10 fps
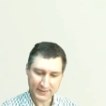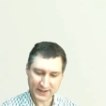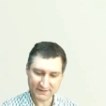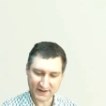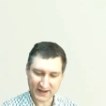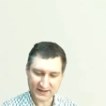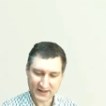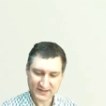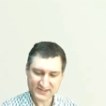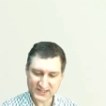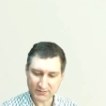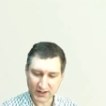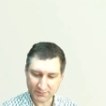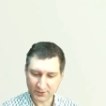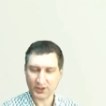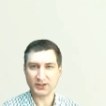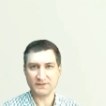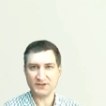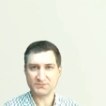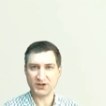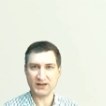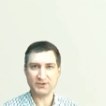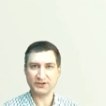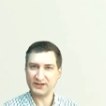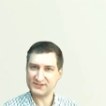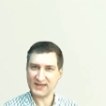that if I sum up all of these probabilities,